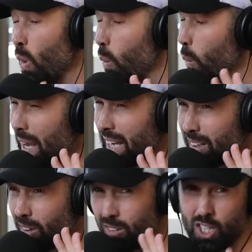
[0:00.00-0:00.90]
We
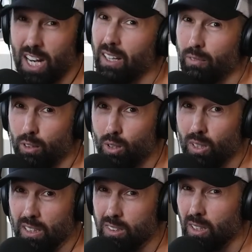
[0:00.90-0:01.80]
cannot check if you do
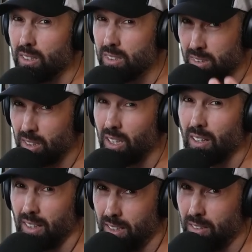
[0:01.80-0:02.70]
this. So this is kind
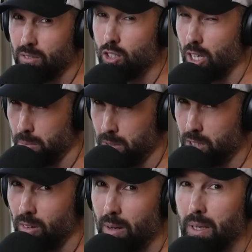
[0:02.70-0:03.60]
of like a gentleman's
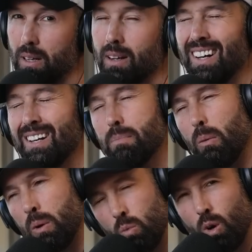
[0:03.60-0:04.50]
agreement. But
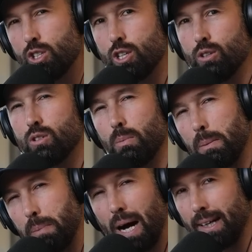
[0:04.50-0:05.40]
we want you to be
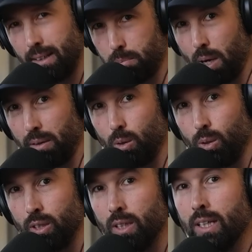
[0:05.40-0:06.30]
part of the
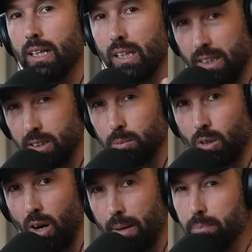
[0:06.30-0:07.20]
brotherhood. Click
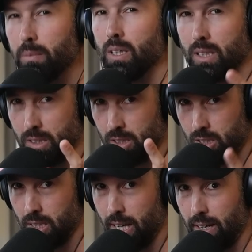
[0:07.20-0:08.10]
subscribe
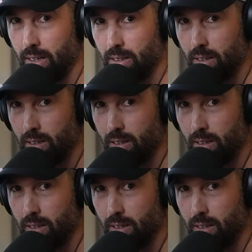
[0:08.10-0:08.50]
today.